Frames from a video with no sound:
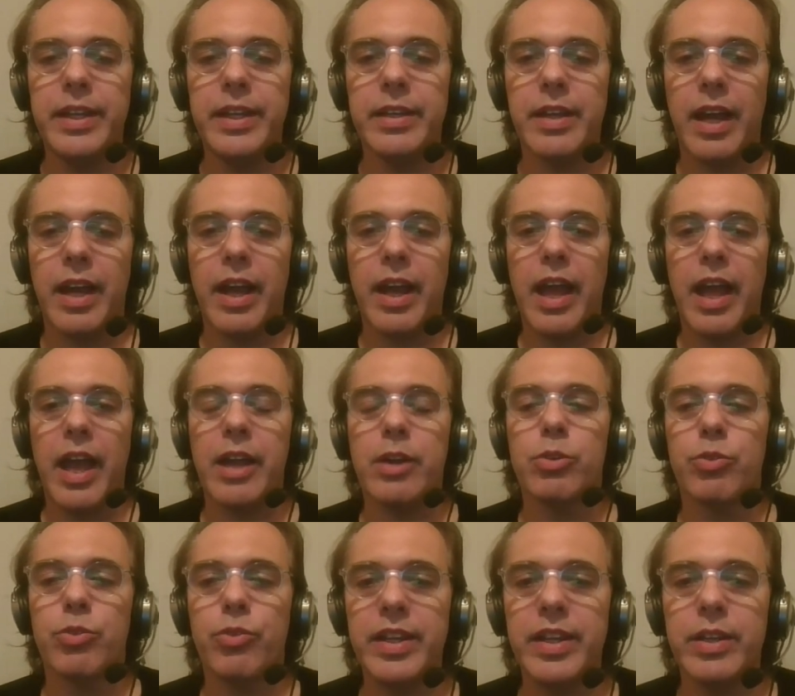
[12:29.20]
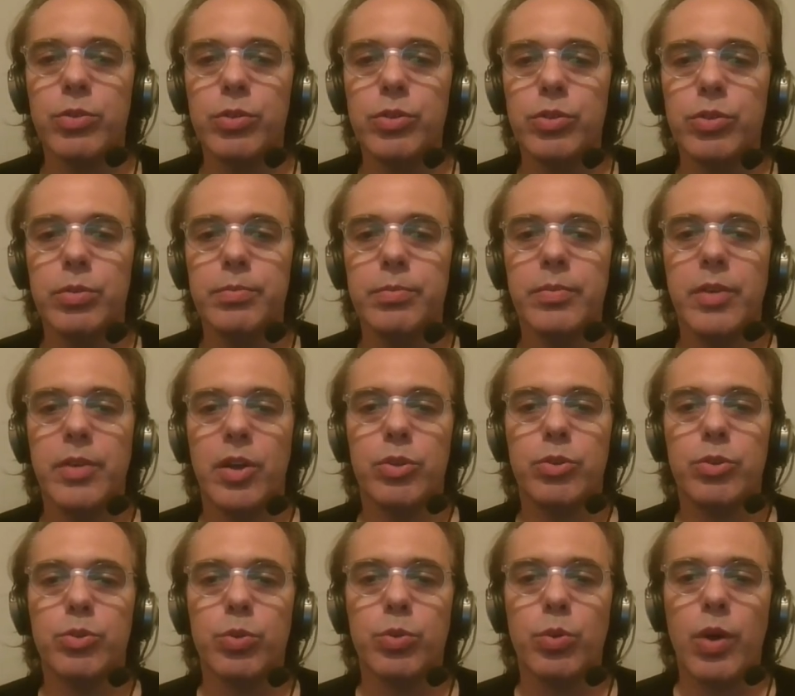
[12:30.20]
a curriculum
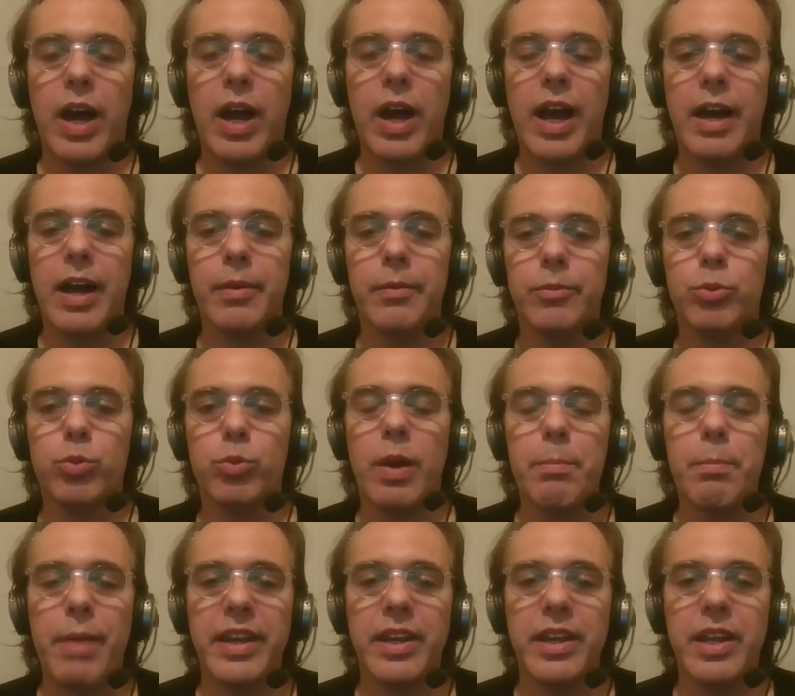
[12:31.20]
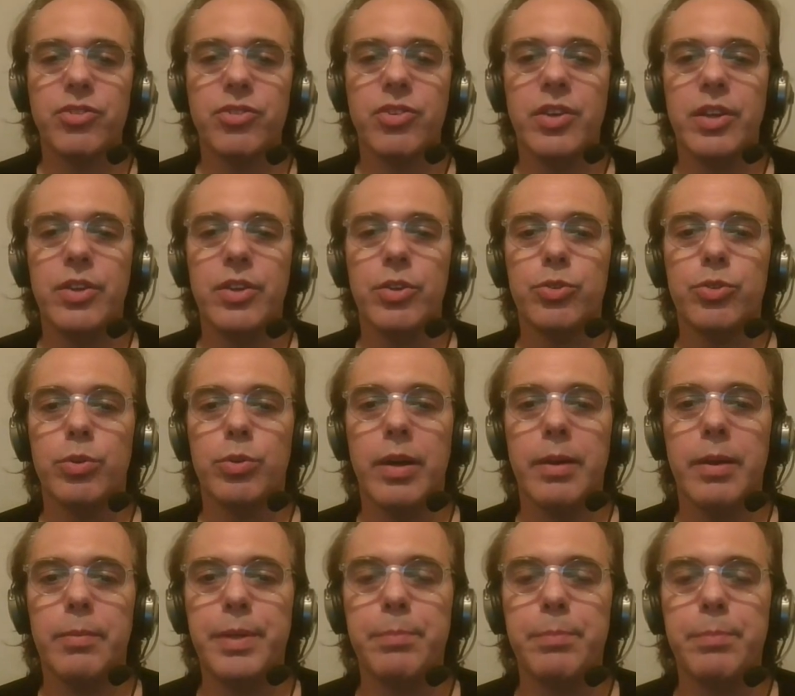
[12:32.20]
to a manager or
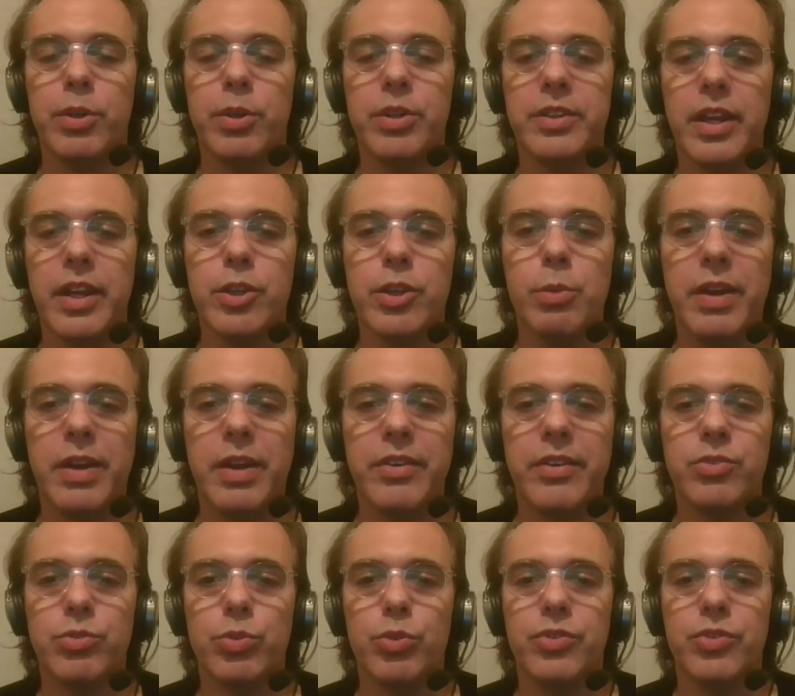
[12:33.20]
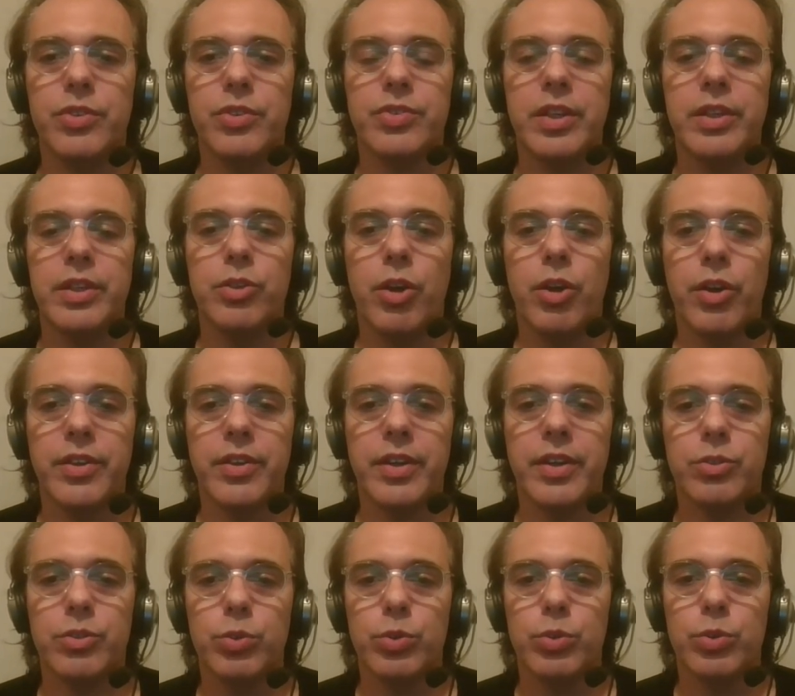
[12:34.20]
to people in human resources in order
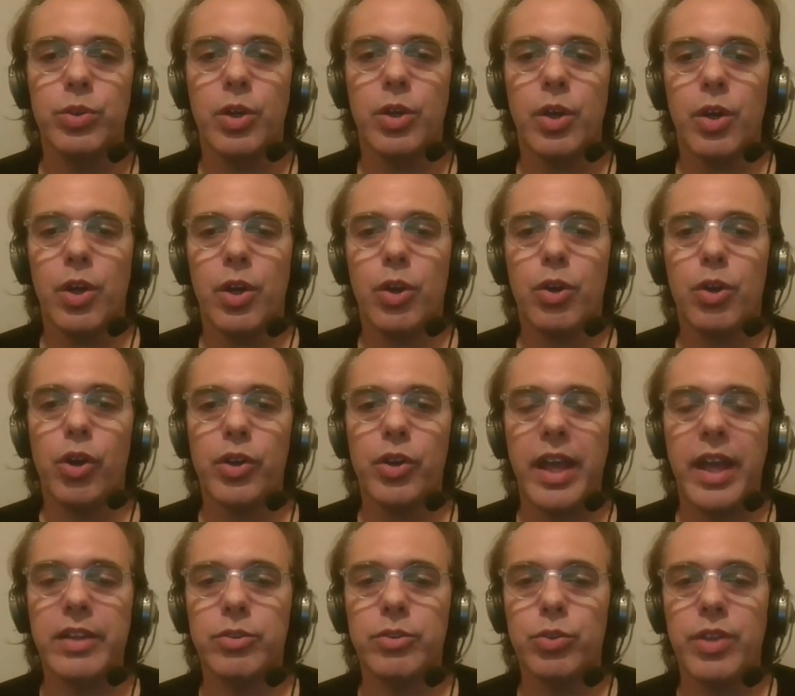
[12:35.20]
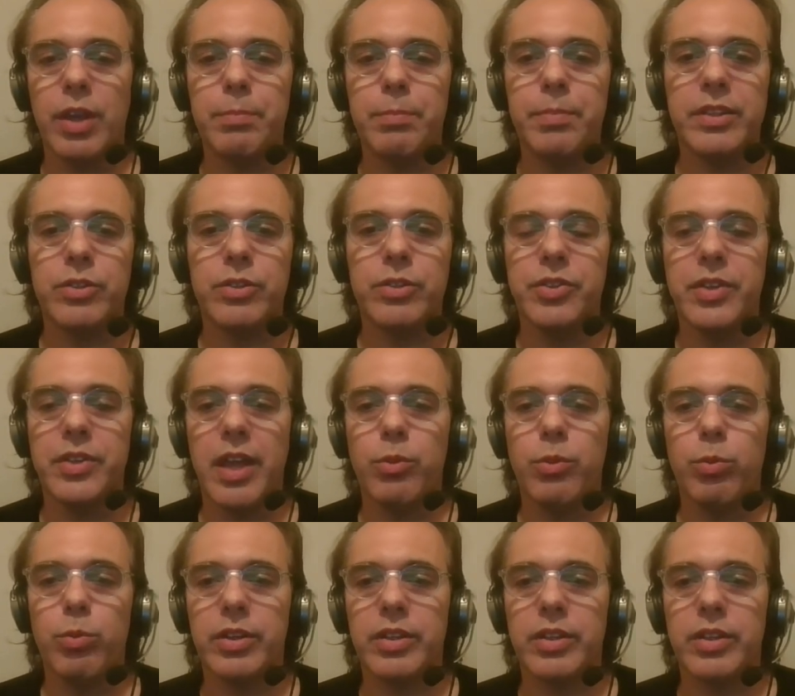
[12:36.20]
to connect to the Bitcoin
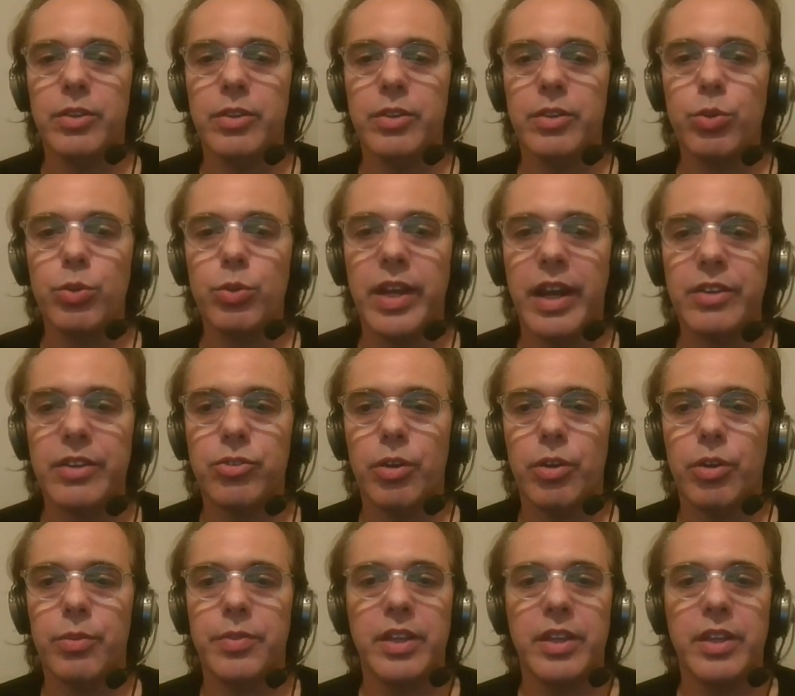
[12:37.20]
network and do their job.